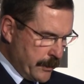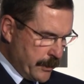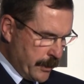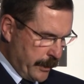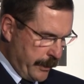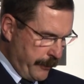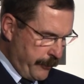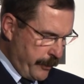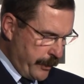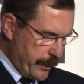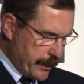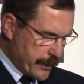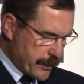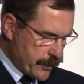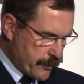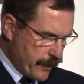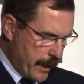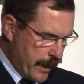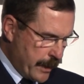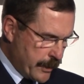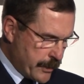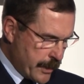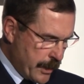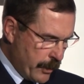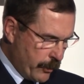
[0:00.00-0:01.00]
Delivering this
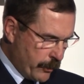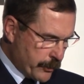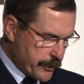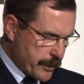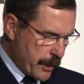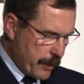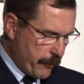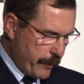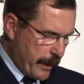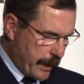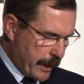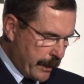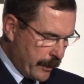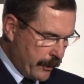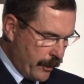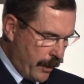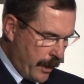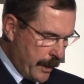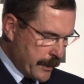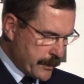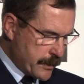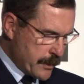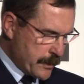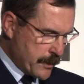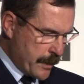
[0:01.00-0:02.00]
strategy also
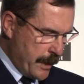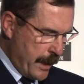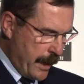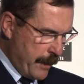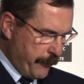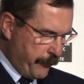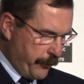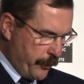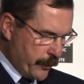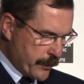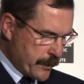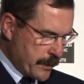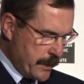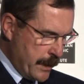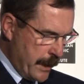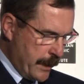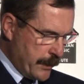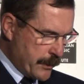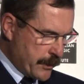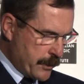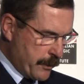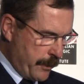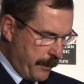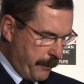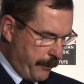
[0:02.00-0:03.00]
recognises that Air Force
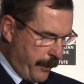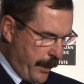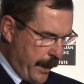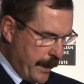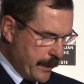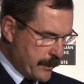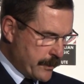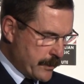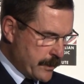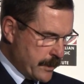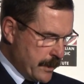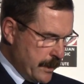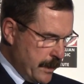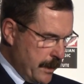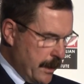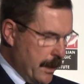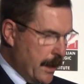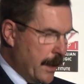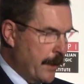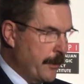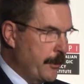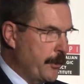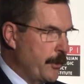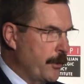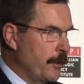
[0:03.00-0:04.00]
needs to embrace
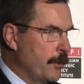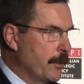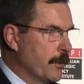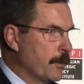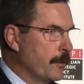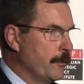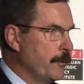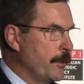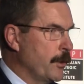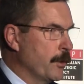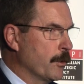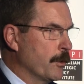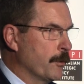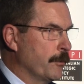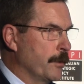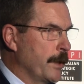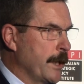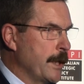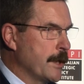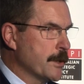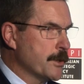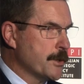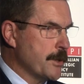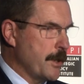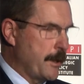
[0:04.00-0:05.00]
a new view of
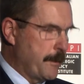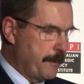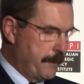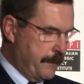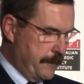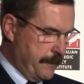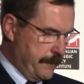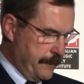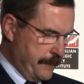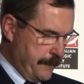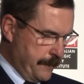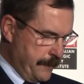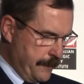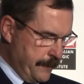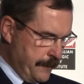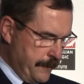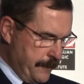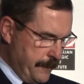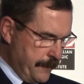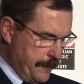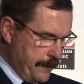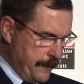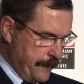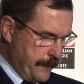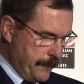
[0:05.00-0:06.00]
leadership.
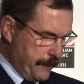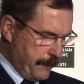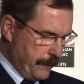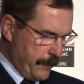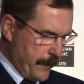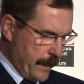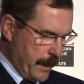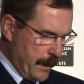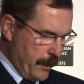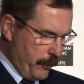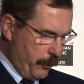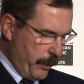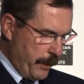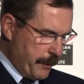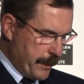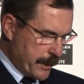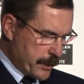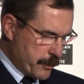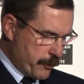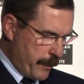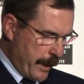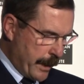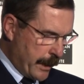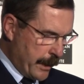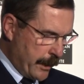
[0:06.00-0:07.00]
we
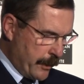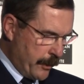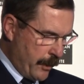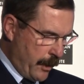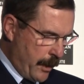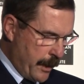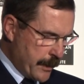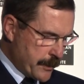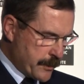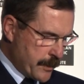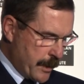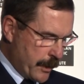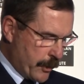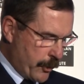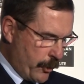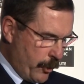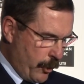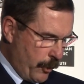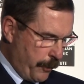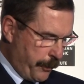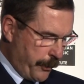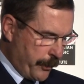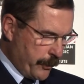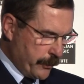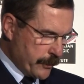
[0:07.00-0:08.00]
must recognise that
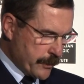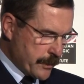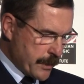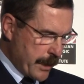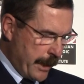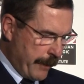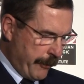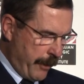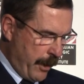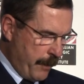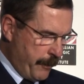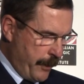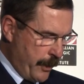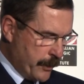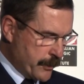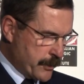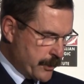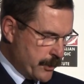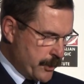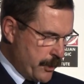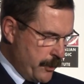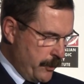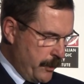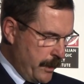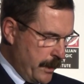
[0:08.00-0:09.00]
corporals are our
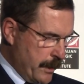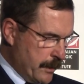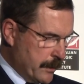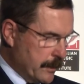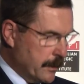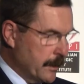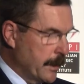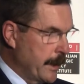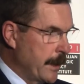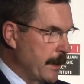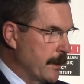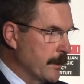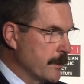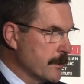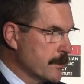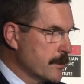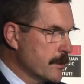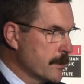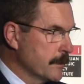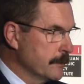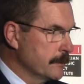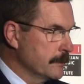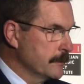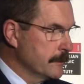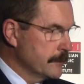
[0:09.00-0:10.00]
most junior
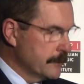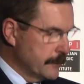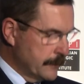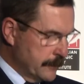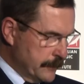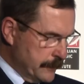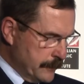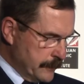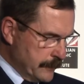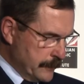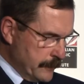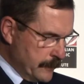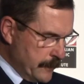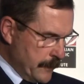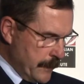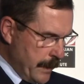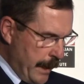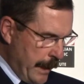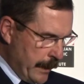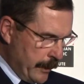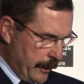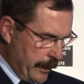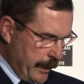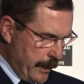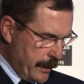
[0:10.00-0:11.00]
leaders,
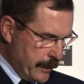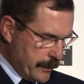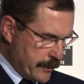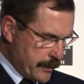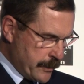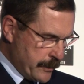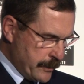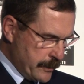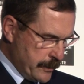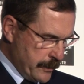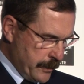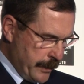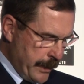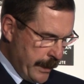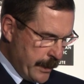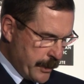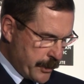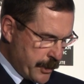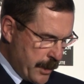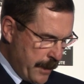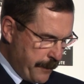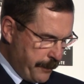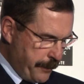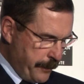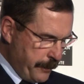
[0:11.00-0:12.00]
and
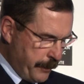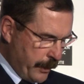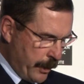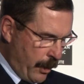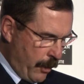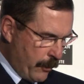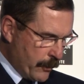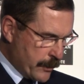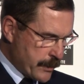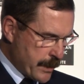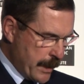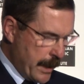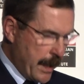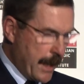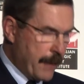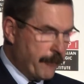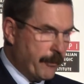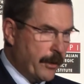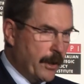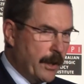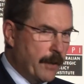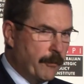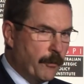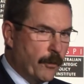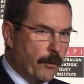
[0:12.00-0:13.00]
leadership belongs at
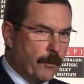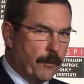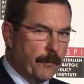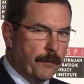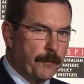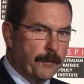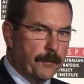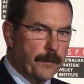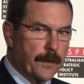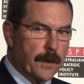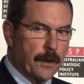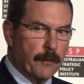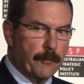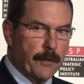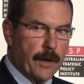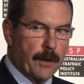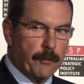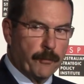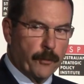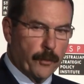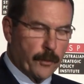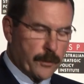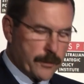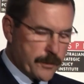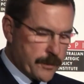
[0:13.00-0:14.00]
every level of Air
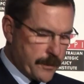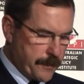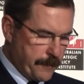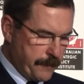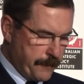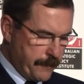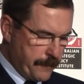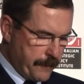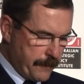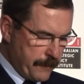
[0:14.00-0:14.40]
Force.